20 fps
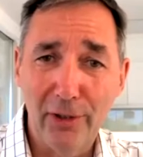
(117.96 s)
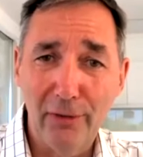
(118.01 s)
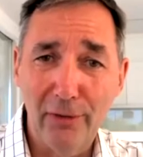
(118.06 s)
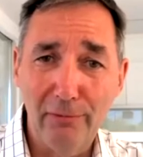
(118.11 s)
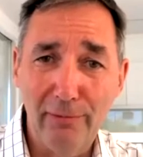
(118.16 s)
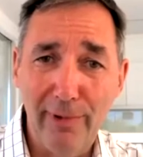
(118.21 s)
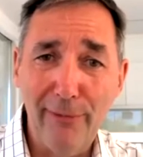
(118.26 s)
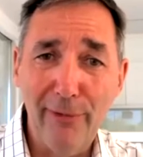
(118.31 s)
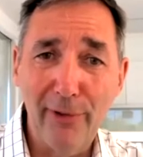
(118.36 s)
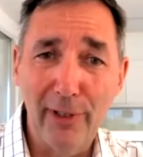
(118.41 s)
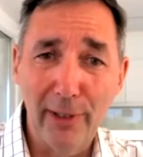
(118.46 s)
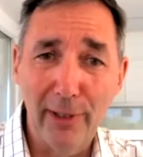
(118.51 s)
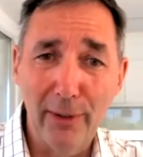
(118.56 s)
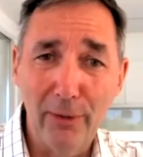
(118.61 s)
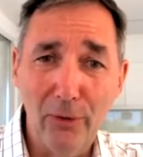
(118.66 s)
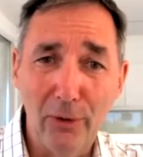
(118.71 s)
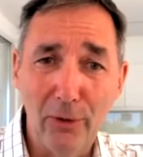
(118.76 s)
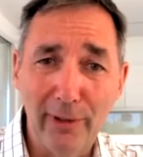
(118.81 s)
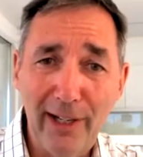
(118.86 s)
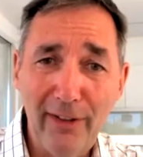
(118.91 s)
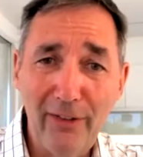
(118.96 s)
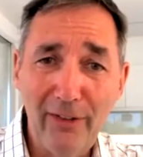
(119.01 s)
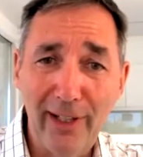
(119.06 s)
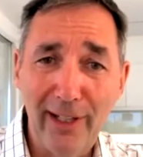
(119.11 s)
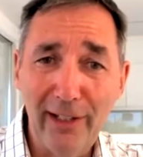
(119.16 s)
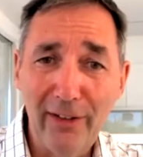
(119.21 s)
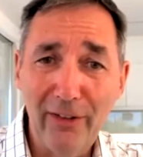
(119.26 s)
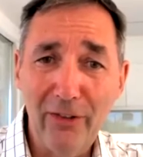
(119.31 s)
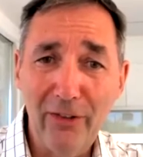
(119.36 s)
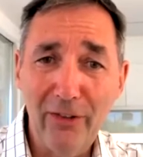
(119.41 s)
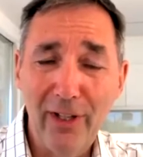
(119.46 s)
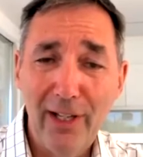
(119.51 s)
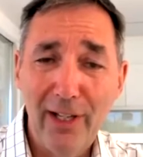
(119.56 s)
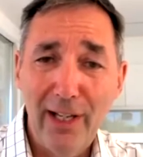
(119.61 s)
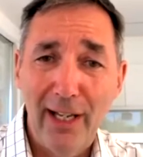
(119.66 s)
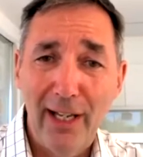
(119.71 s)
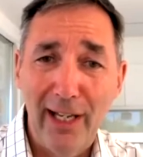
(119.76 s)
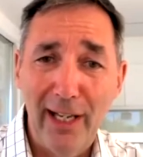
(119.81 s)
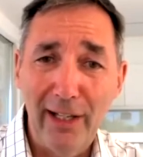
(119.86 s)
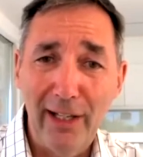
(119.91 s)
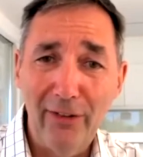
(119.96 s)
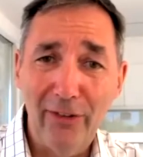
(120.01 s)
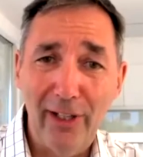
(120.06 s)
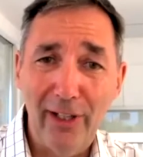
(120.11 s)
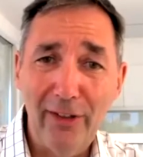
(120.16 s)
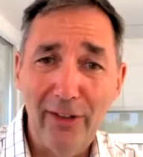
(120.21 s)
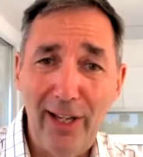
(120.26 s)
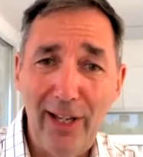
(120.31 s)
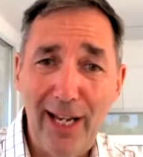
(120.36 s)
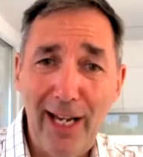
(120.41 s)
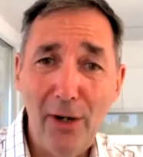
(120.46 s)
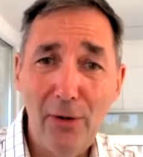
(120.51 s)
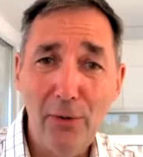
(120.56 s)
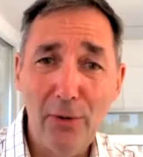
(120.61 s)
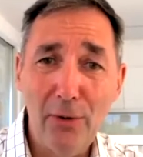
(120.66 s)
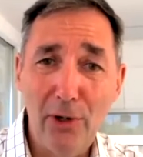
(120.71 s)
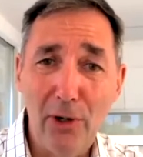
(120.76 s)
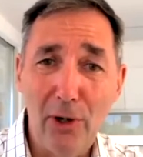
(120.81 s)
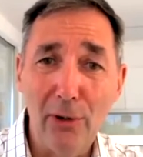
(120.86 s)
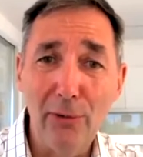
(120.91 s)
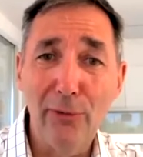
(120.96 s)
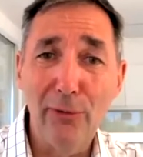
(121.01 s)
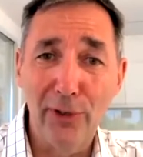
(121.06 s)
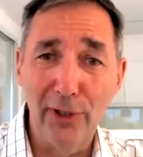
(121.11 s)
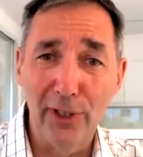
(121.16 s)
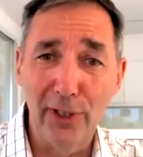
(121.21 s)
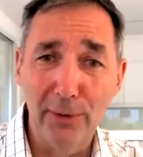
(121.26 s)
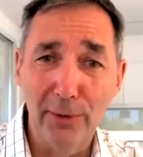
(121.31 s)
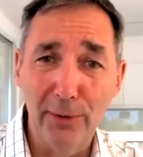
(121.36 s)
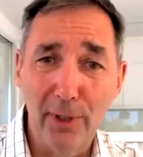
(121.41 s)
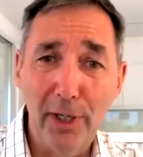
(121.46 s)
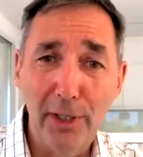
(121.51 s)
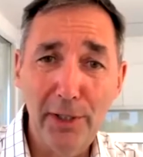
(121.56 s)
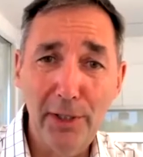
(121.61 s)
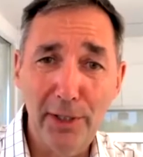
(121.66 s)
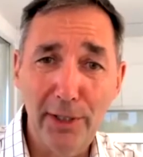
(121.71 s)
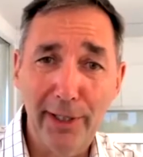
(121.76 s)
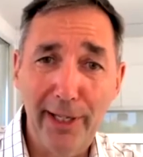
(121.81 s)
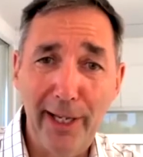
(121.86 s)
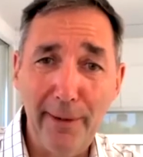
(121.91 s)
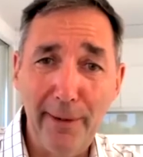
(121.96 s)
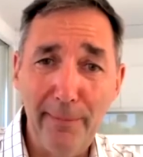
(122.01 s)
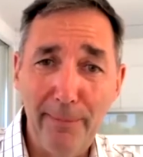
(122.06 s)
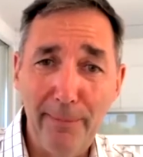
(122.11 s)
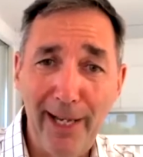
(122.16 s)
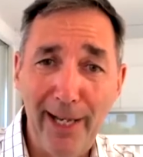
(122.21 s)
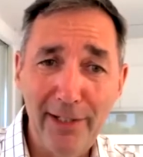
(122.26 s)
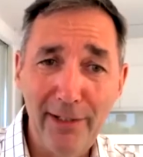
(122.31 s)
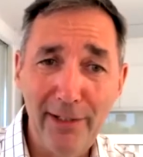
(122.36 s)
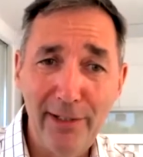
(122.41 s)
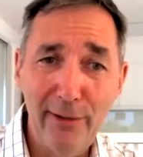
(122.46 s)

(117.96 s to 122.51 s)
on revenues or assets is is how confident you are you're going to get paid in the